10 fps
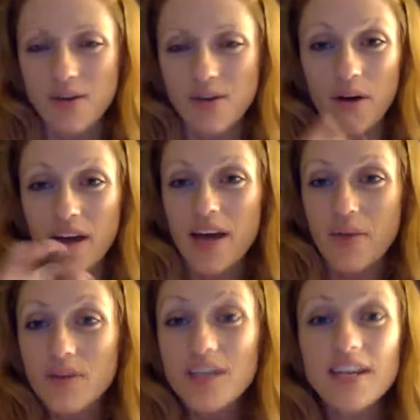So it
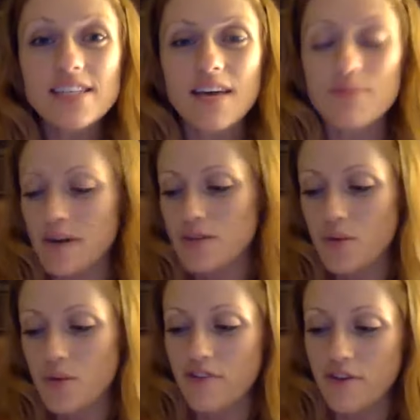really does come down to
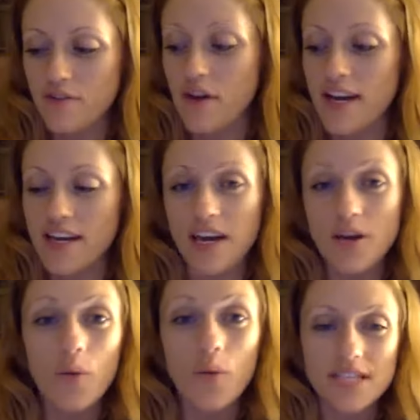whatever you find. And I
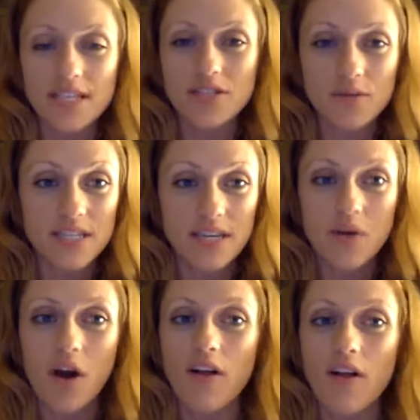know we did do a
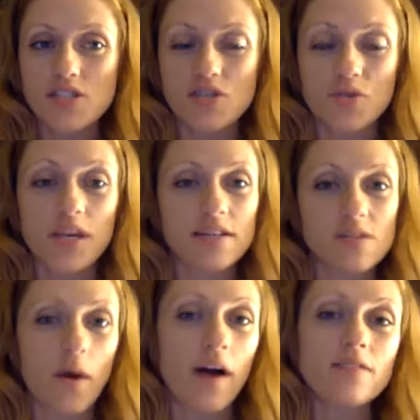team call on Streak
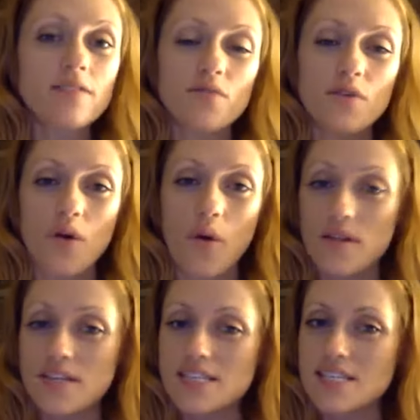as well. So if you go
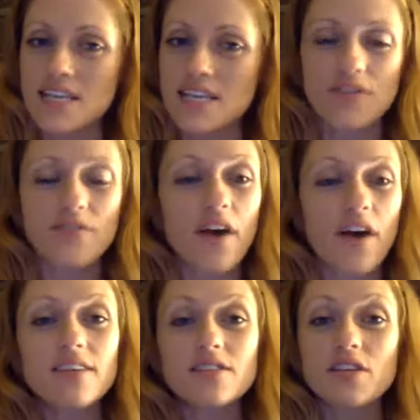in the Successfit
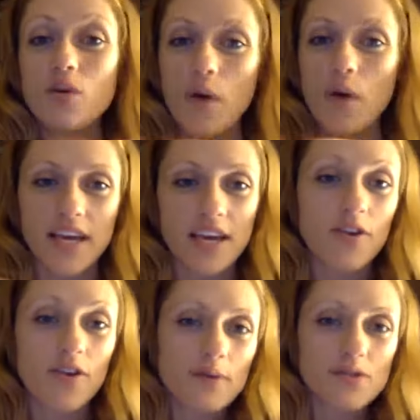files and you want to
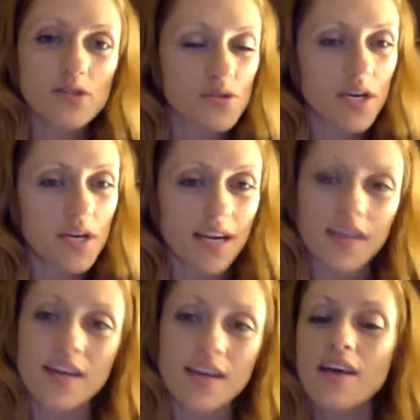hear about Streak,
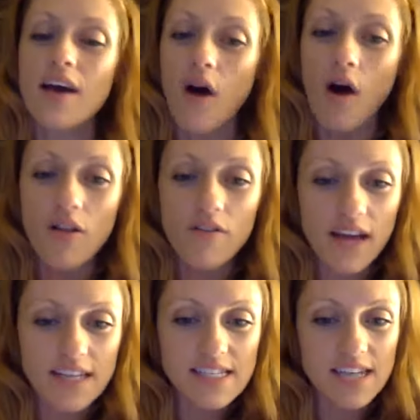all of
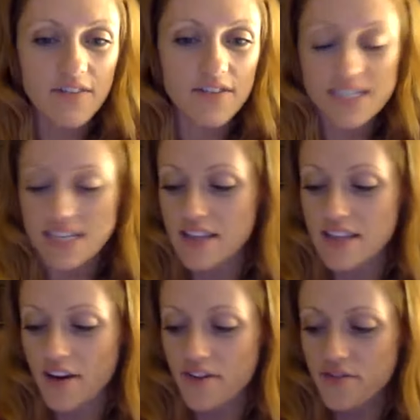that stuff is in
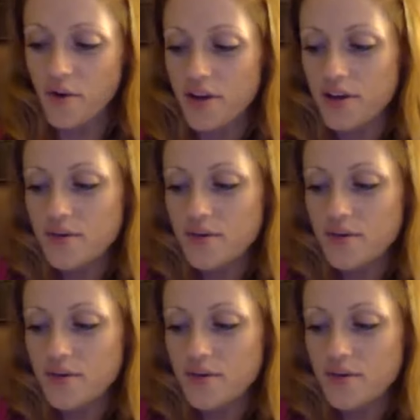there for you.